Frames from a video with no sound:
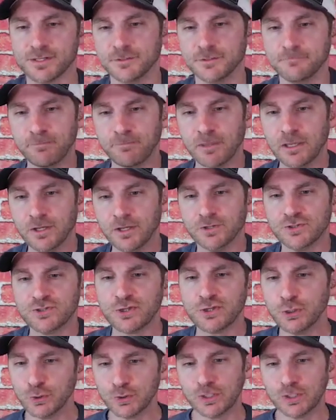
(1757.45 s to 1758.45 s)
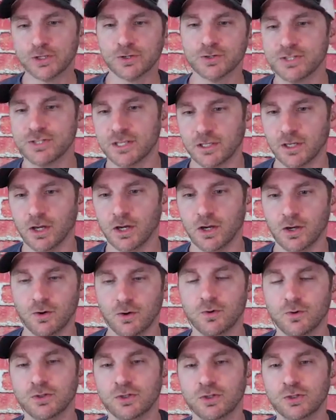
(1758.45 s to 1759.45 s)
And 2 years
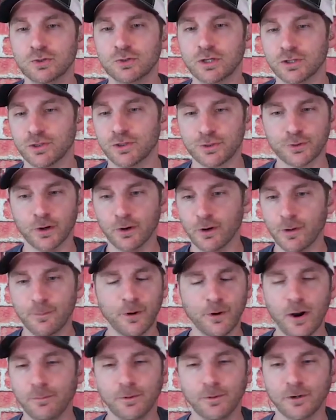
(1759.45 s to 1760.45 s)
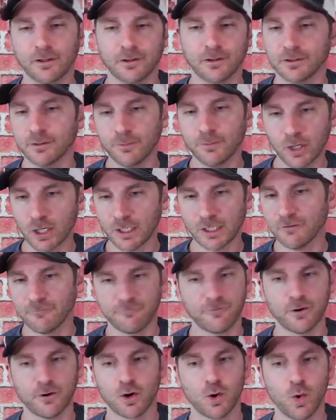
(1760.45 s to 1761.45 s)
ago, you could throw a property on the
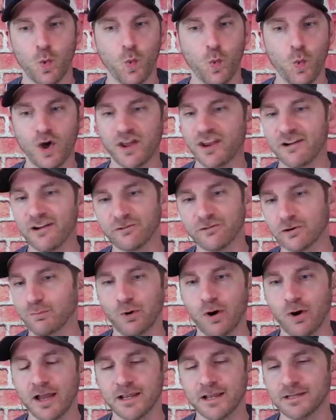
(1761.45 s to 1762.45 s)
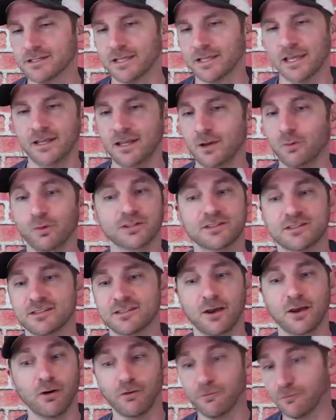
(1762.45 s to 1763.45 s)
market for whatever price, and it would
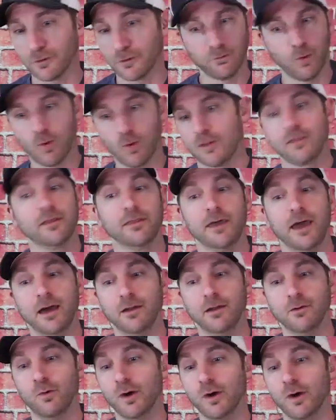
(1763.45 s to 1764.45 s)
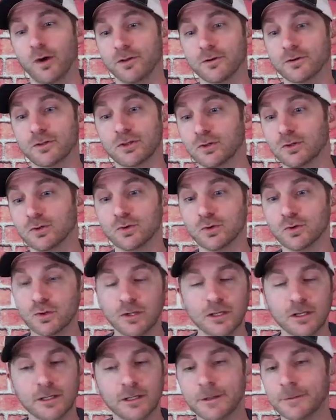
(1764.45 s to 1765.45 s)
sell for more than that. Whether
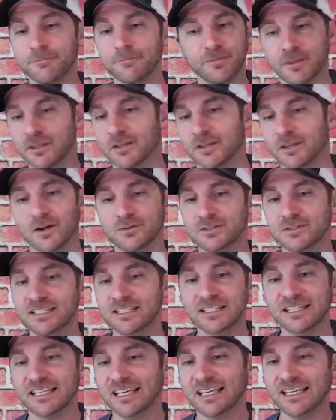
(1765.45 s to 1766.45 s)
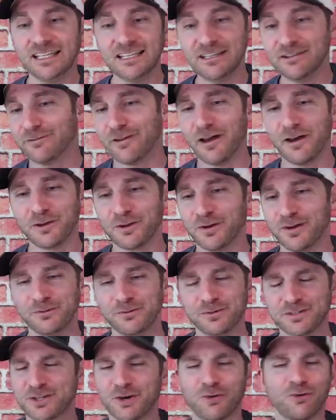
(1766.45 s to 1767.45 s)
you did any value, it
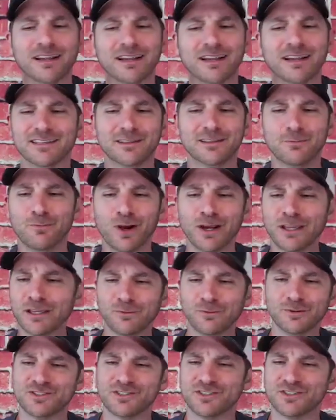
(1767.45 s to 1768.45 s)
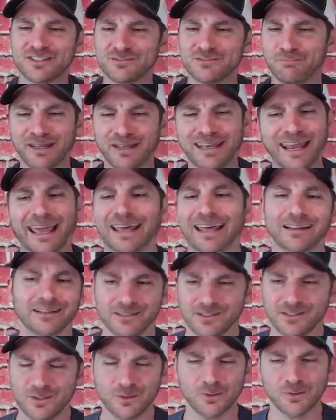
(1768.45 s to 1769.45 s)
was crazy. The market was just
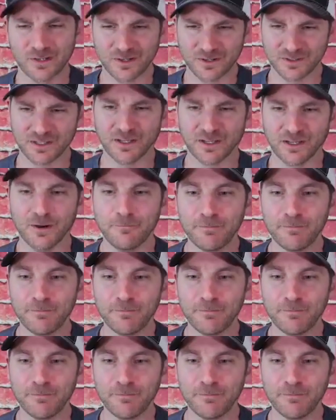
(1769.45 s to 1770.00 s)
bananas 2 years ago.